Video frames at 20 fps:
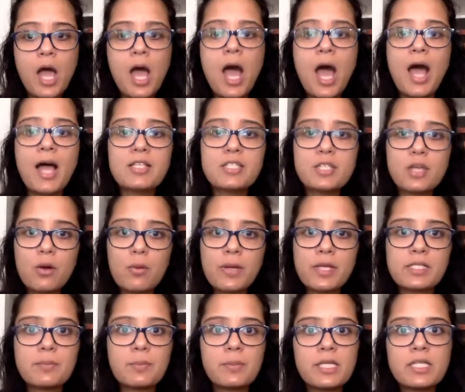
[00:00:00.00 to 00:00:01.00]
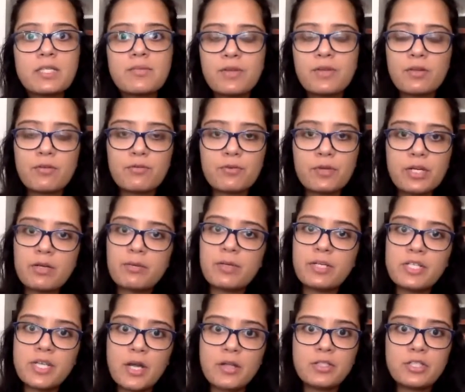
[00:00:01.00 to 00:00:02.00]
As always, please feel free to
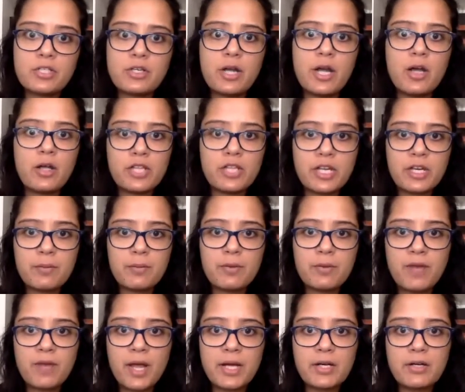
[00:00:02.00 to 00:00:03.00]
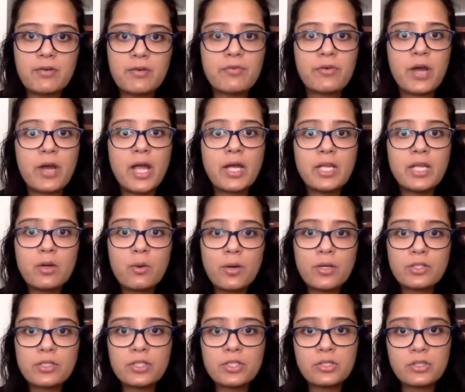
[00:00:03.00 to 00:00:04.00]
reach out to your healthcare provider for any
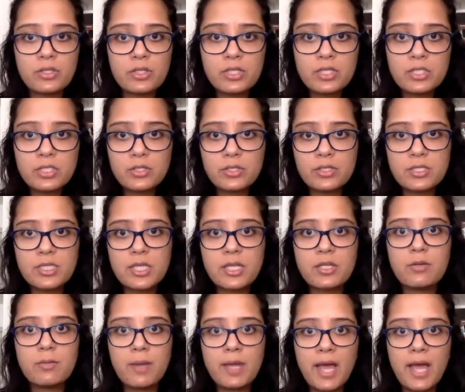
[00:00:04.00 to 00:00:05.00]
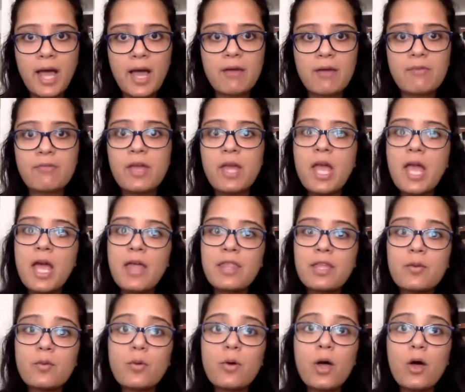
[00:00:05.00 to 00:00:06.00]
questions or concerns that you may have, and they
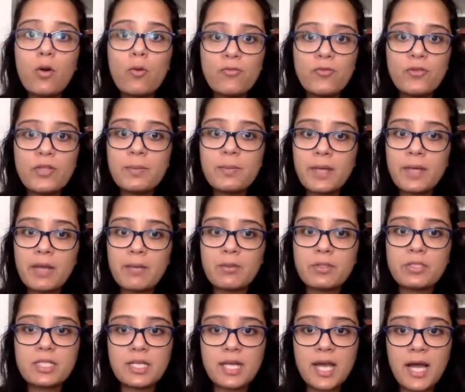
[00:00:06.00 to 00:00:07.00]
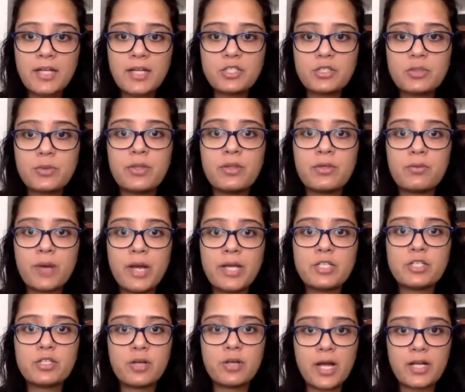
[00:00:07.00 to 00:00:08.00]
will hopefully be able to guide you in the right
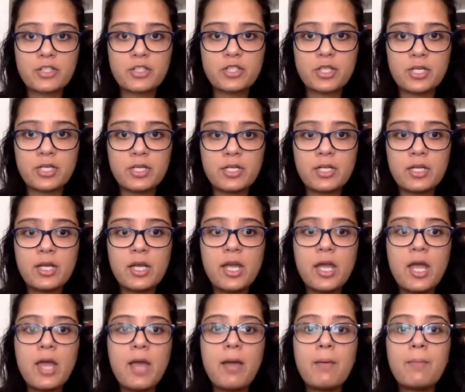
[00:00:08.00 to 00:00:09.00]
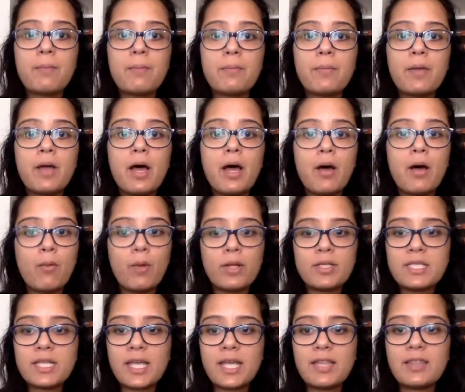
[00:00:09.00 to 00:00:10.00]
direction. Once
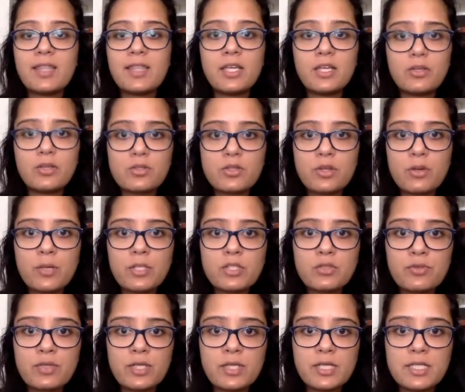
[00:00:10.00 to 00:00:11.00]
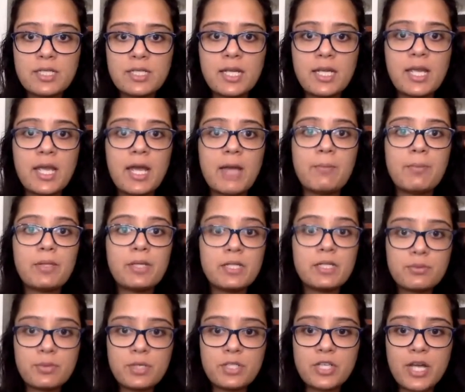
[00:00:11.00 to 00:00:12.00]
again, thank you so much for listening, and
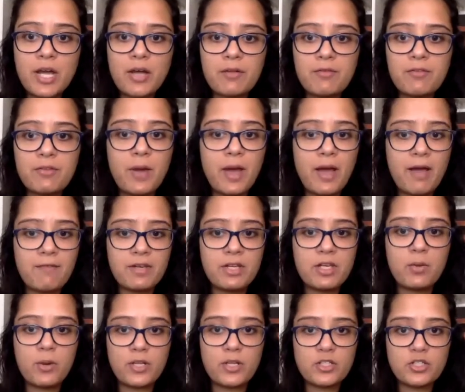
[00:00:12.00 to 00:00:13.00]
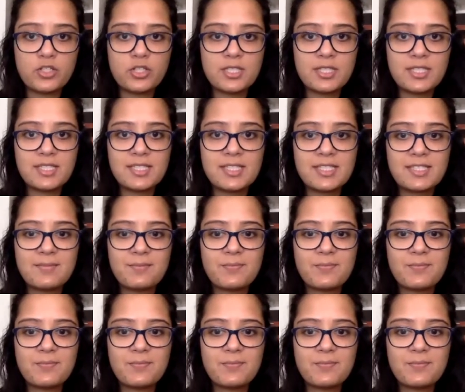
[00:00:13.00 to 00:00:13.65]
please reach out if you have any questions.